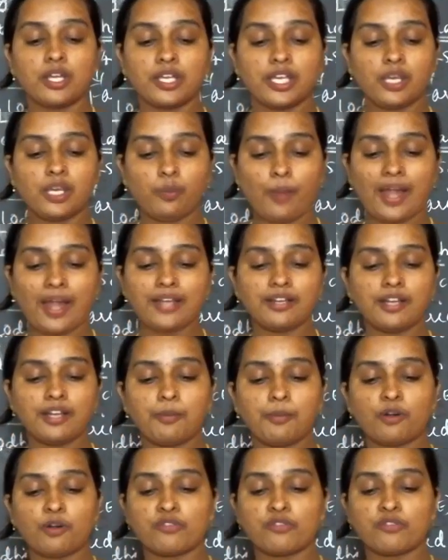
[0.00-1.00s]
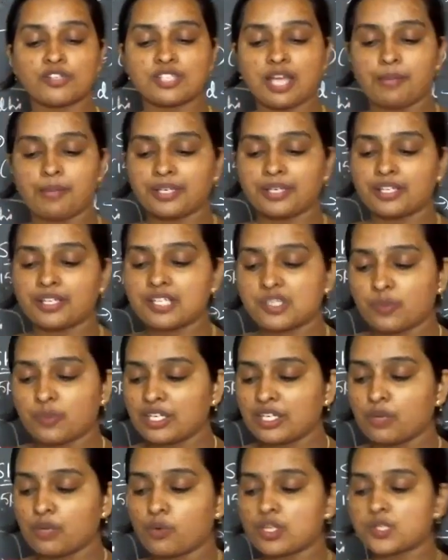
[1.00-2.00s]
He wandered about for some years
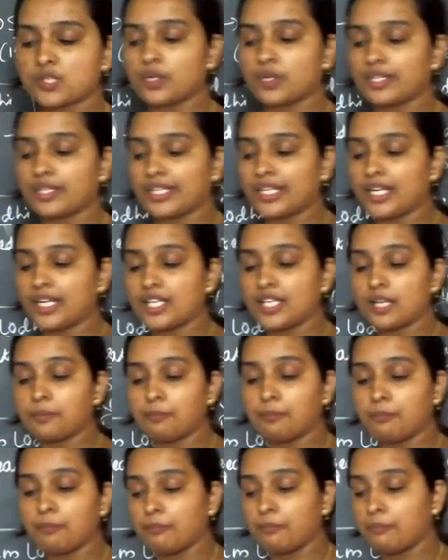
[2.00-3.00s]
when he was working under